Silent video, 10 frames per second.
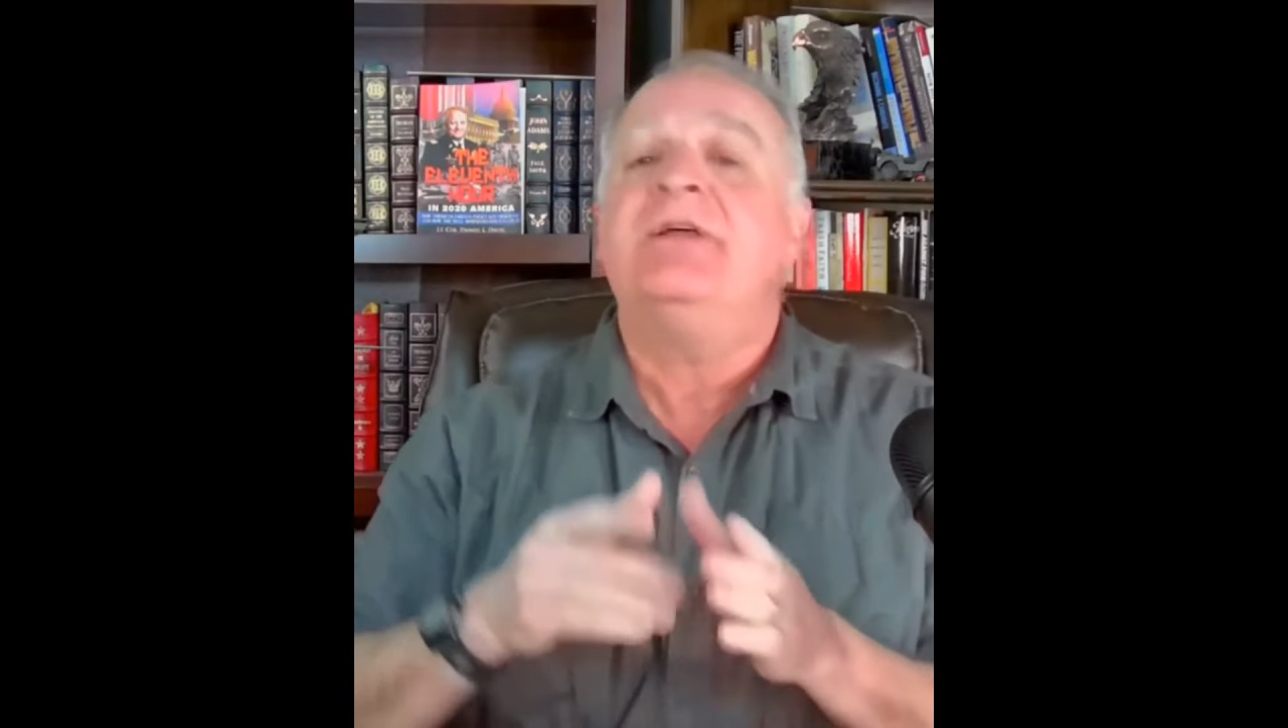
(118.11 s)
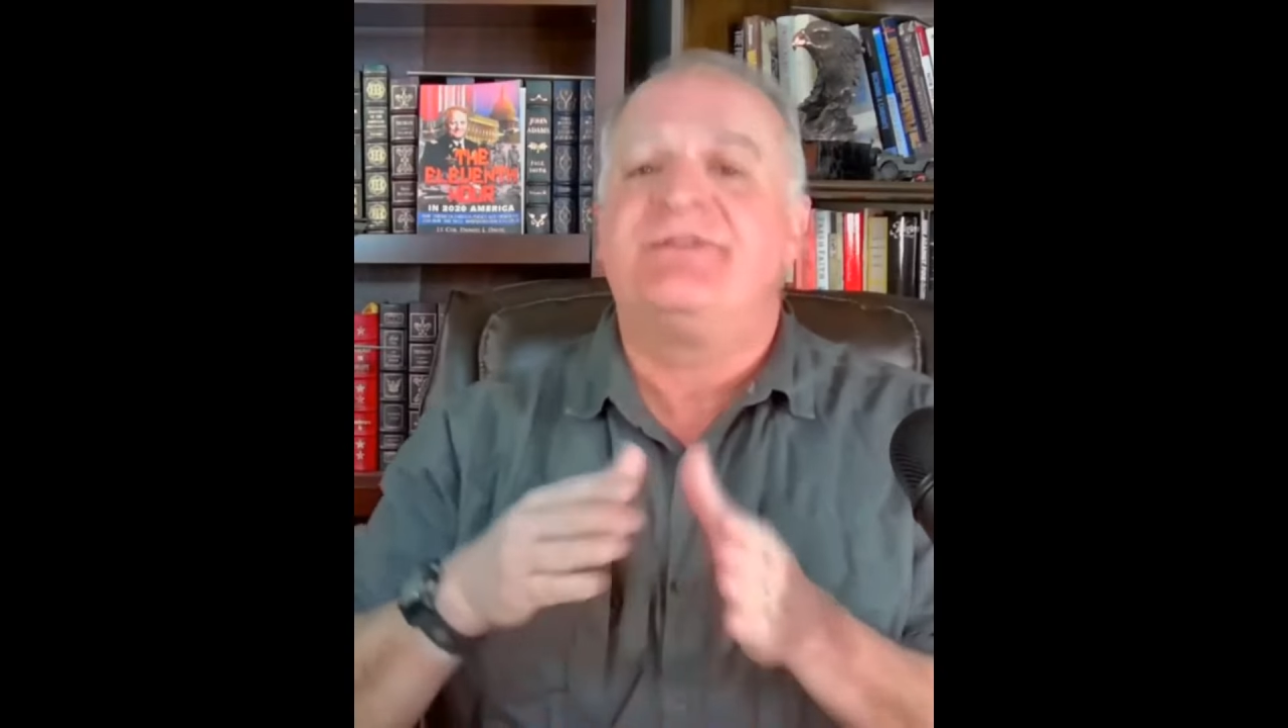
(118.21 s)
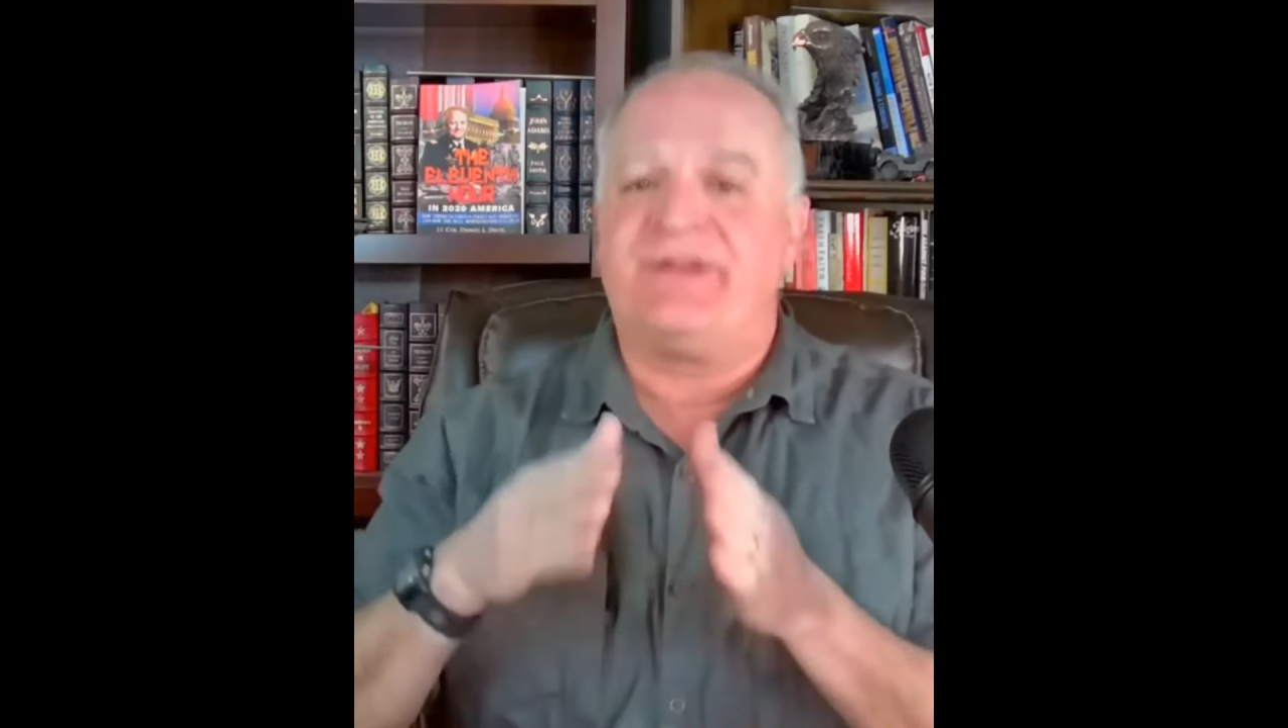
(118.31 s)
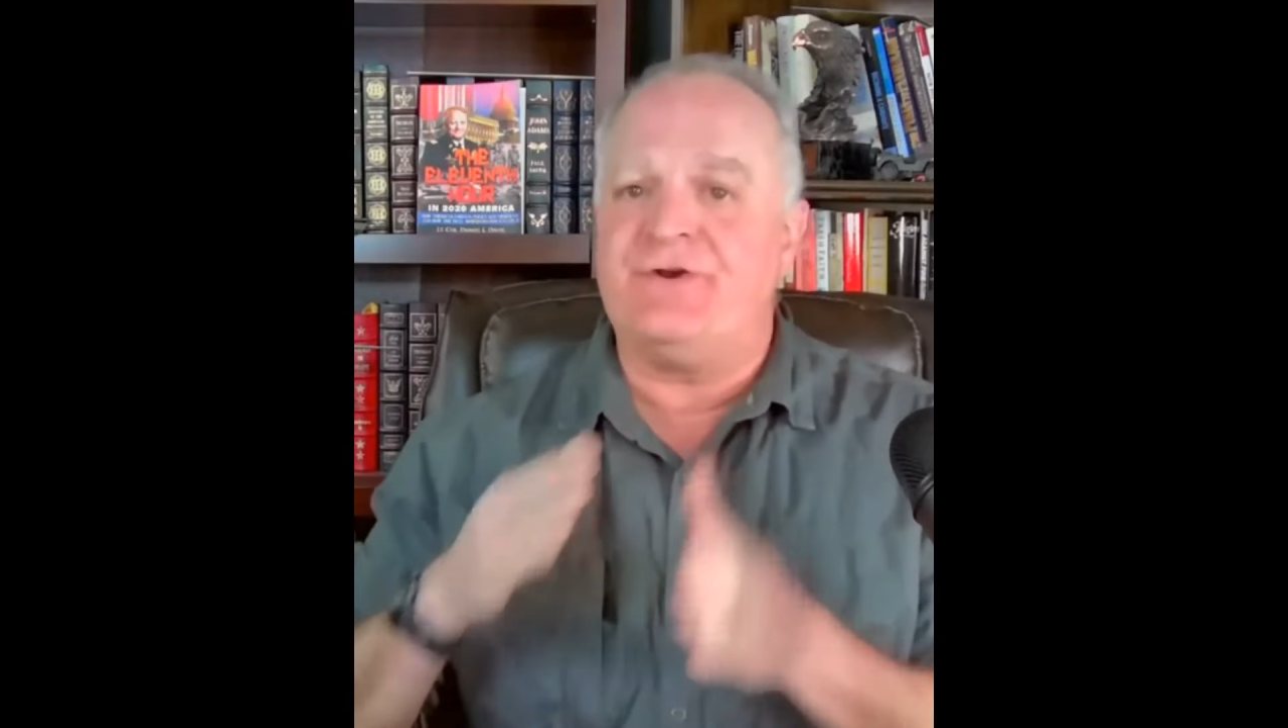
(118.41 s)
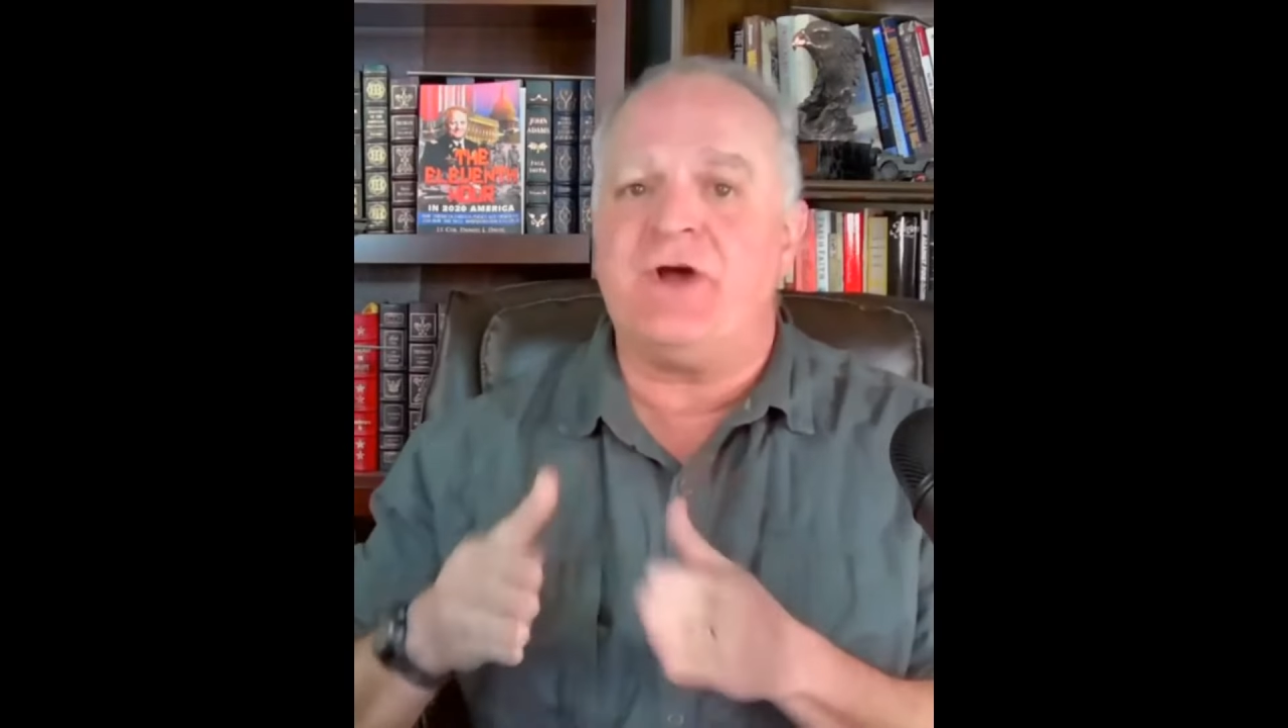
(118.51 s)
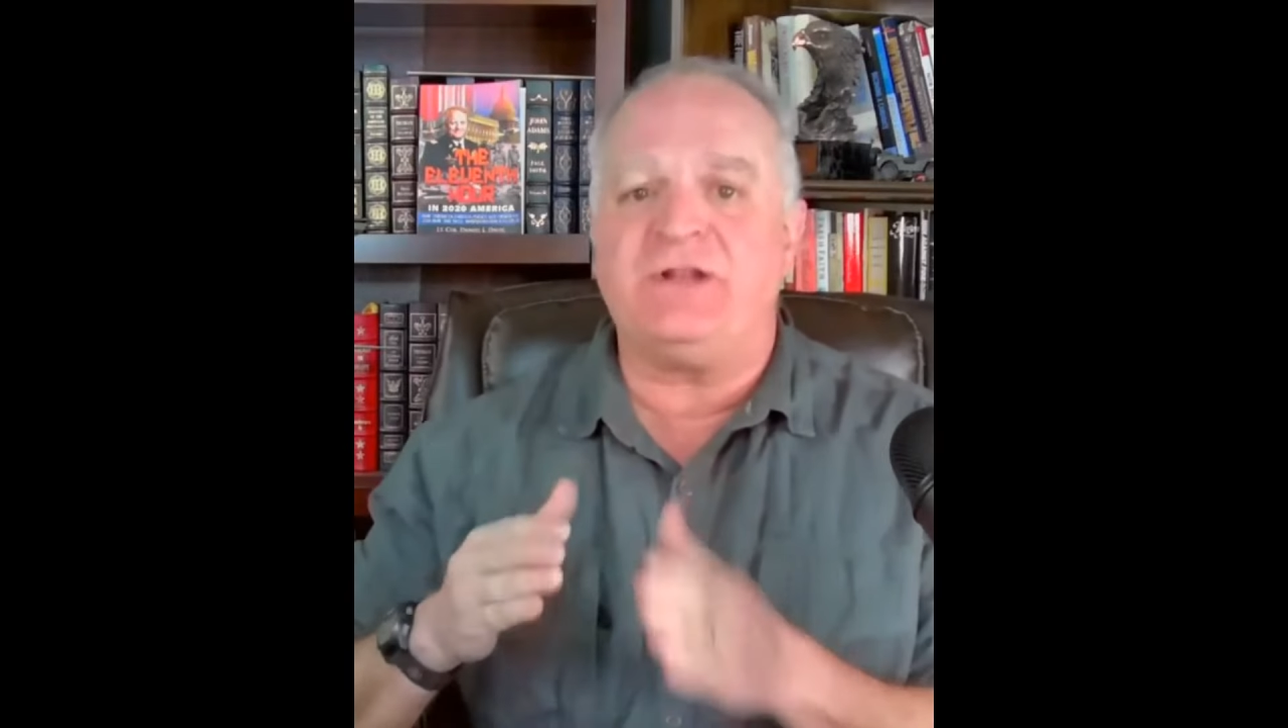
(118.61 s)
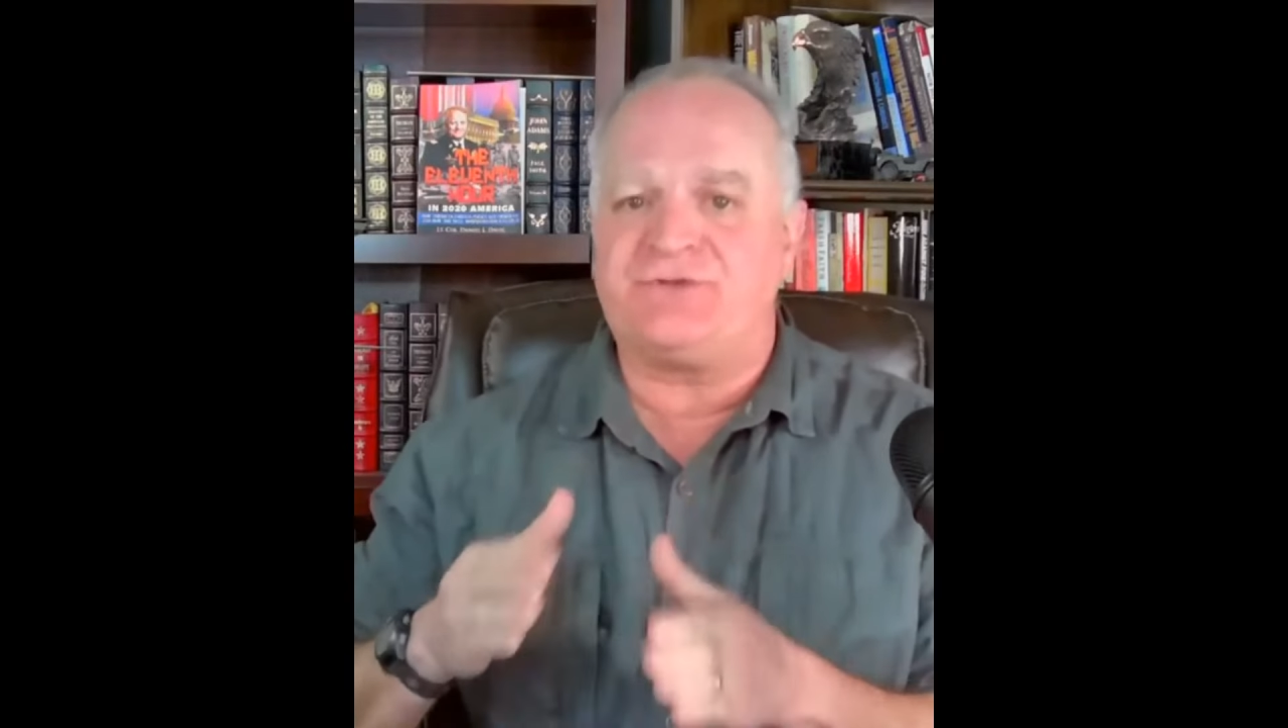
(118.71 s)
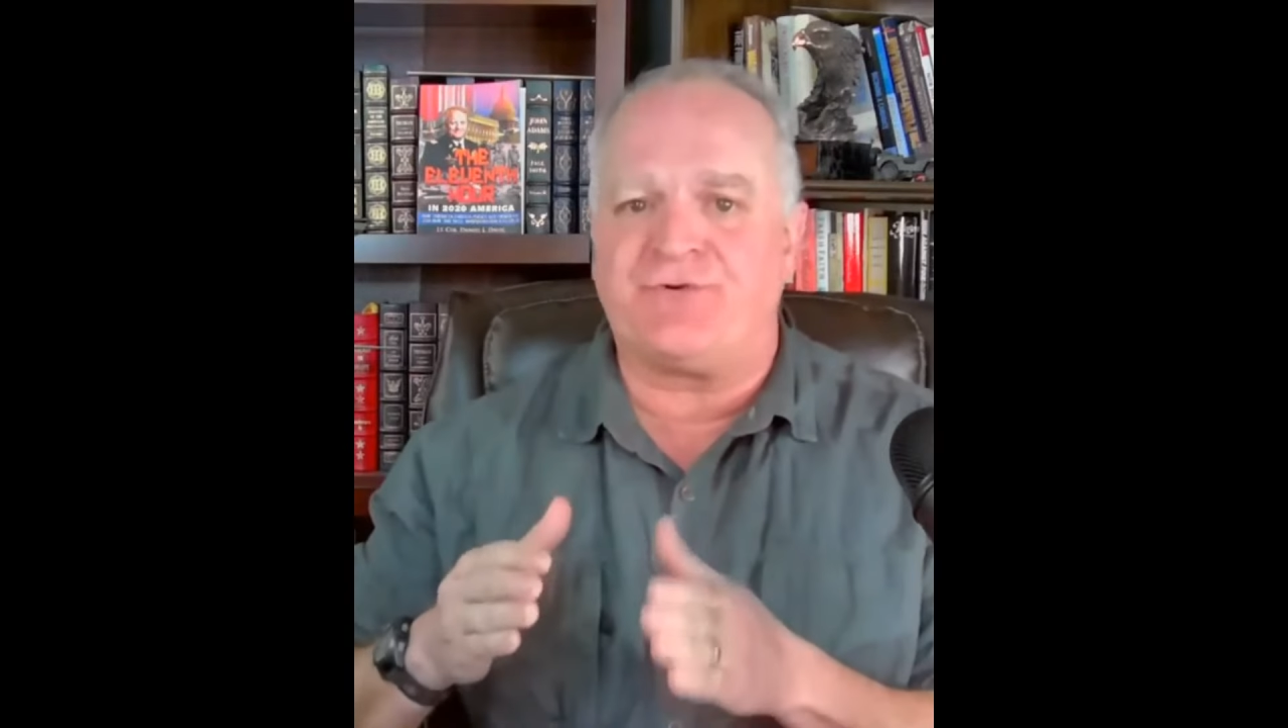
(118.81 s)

they're not